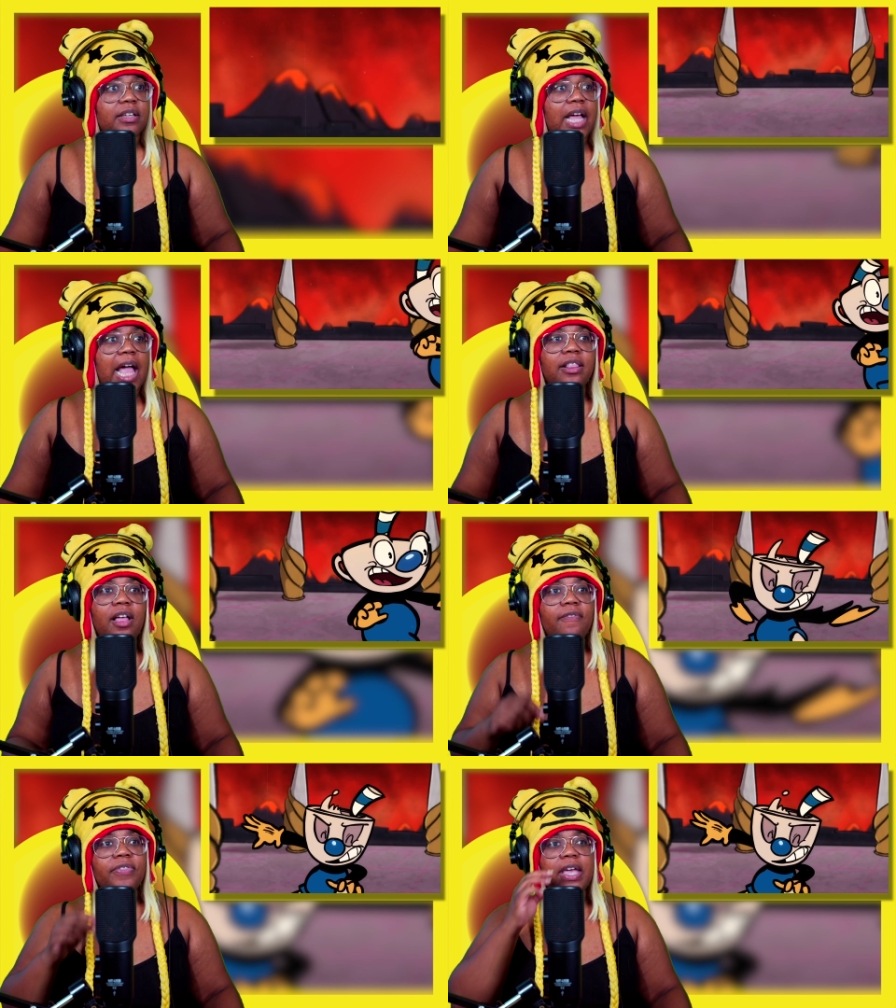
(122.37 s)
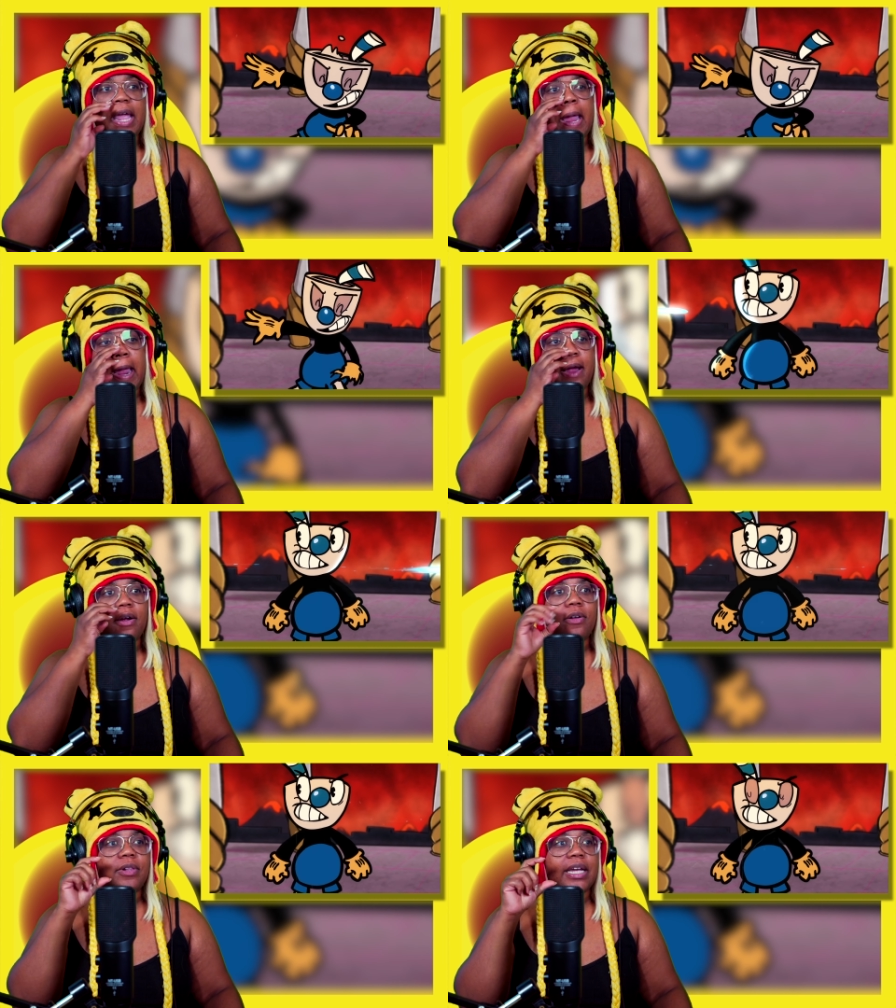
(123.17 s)
I love the
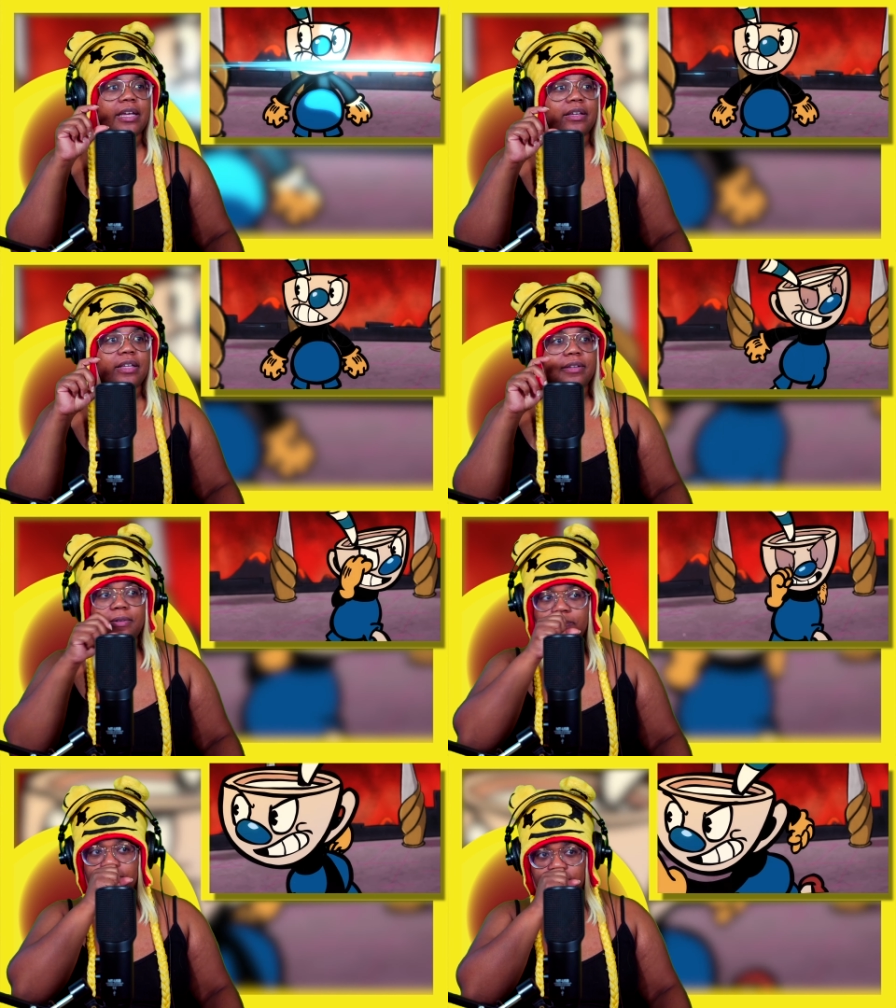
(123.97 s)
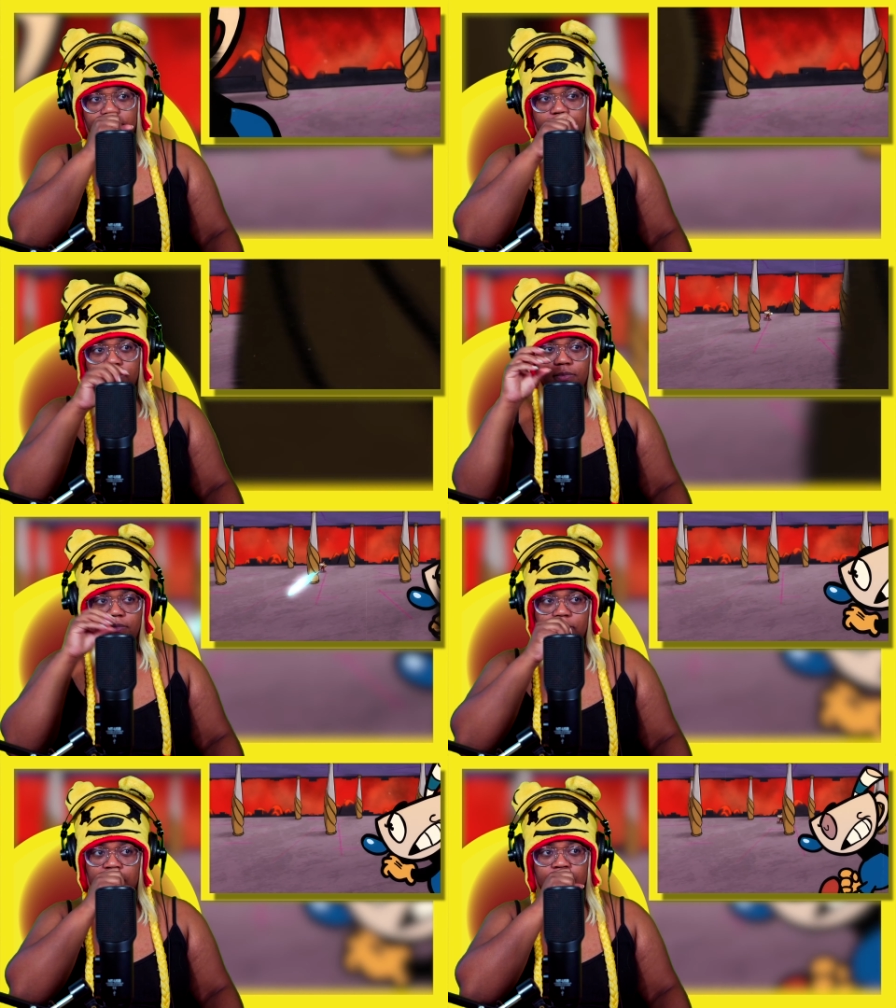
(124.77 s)
arrow. Like,
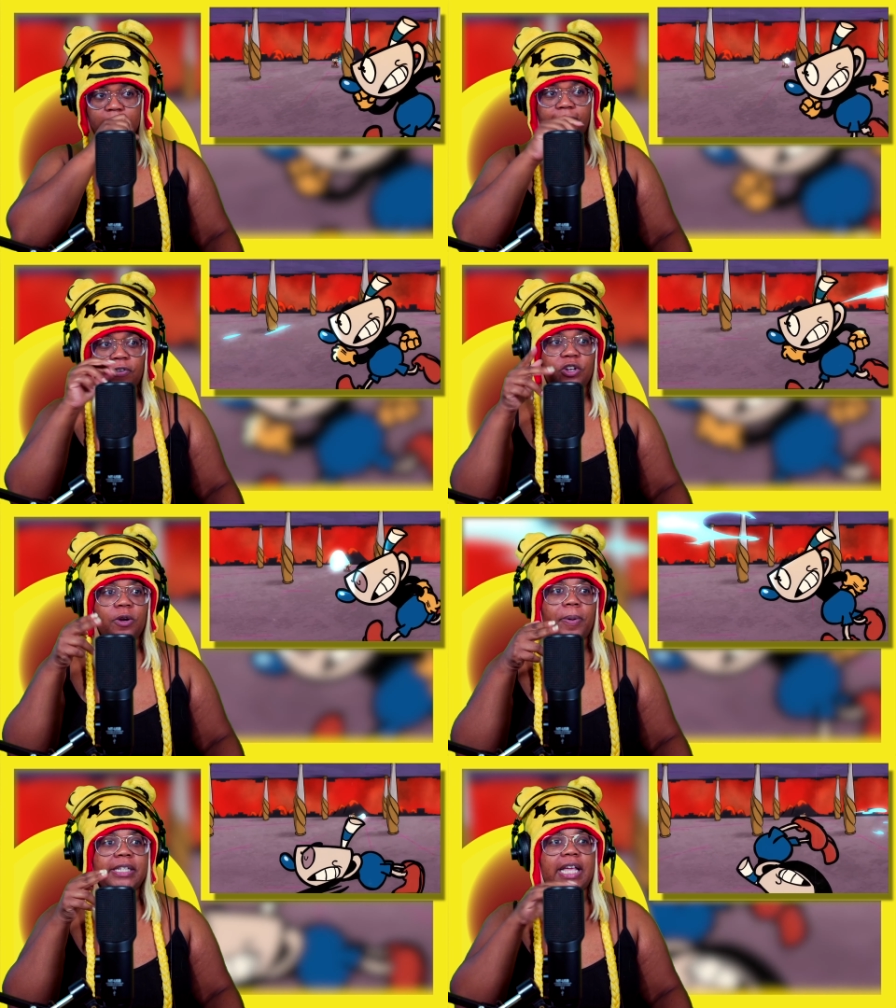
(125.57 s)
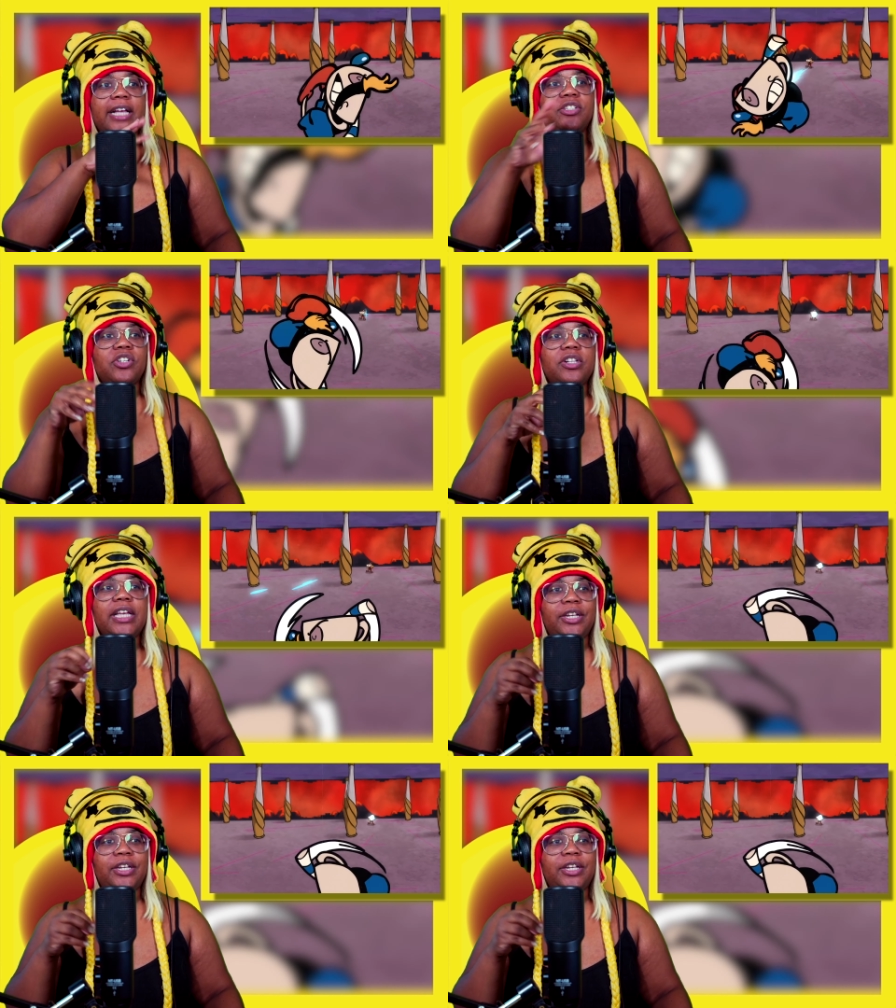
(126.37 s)
excuse me, for you to press enter like